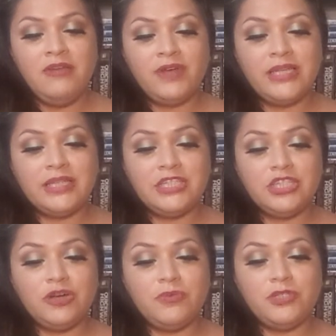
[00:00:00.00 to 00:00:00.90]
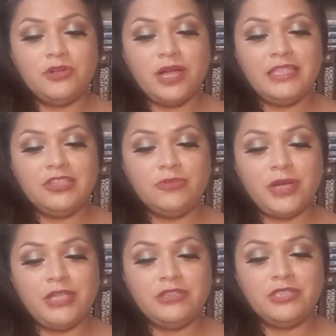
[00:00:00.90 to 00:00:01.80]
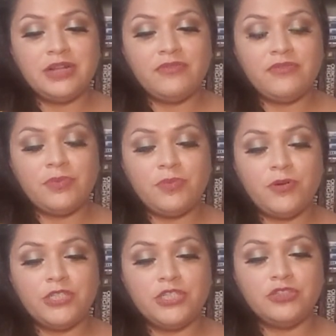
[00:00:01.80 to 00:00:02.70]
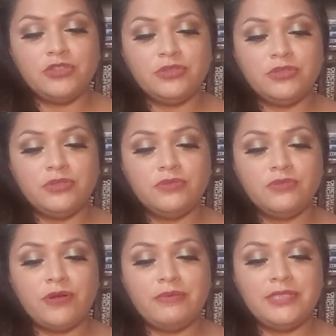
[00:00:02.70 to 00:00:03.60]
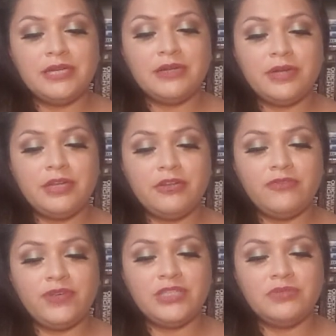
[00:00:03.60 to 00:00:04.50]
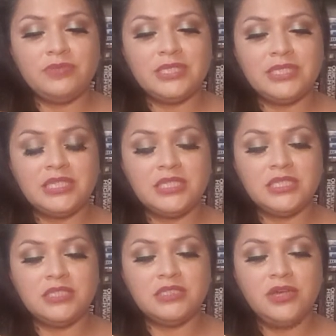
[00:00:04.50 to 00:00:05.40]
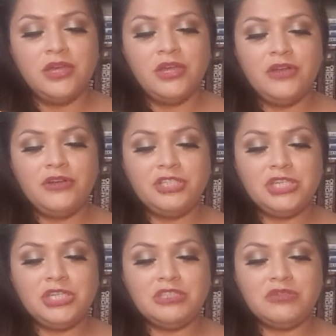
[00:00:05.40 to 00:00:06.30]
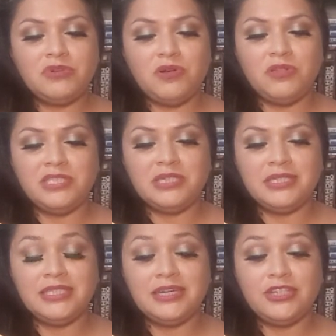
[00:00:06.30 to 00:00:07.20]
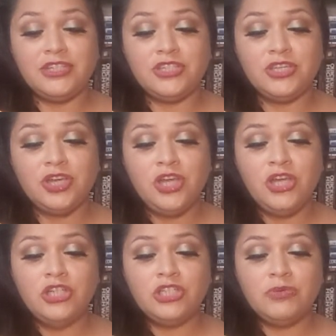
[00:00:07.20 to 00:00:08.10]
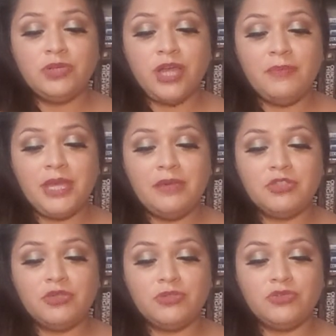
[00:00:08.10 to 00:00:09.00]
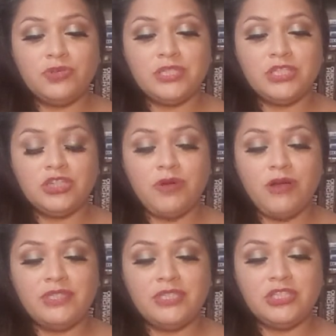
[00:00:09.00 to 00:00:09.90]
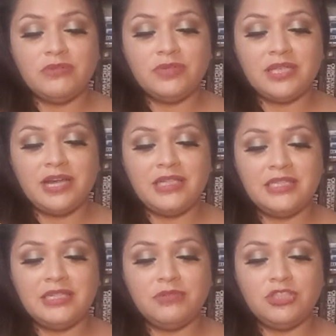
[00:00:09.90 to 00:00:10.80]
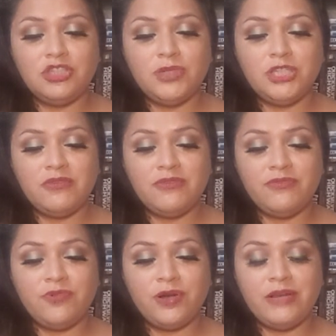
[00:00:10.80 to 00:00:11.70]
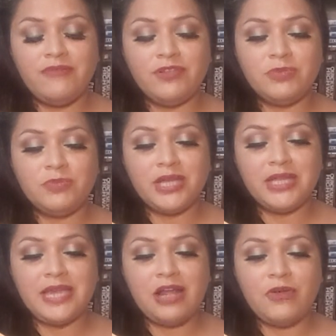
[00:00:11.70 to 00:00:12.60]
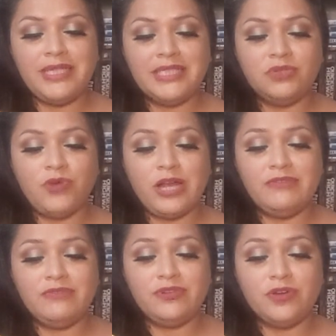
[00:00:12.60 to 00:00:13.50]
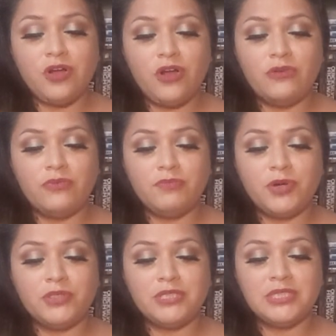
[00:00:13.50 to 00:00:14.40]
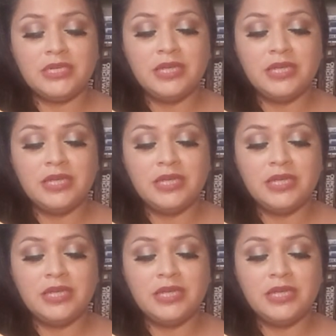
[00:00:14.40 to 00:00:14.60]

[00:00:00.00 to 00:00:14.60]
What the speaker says: Finally she opened her eyes to remind herself of the boorish truth. Rory was decorating her face with his kisses. Her cheeks crawled at his touch. She would not be able to endure this too often, she realized. It was too much for an effort to play the acquiescent wife. Her heart would burst.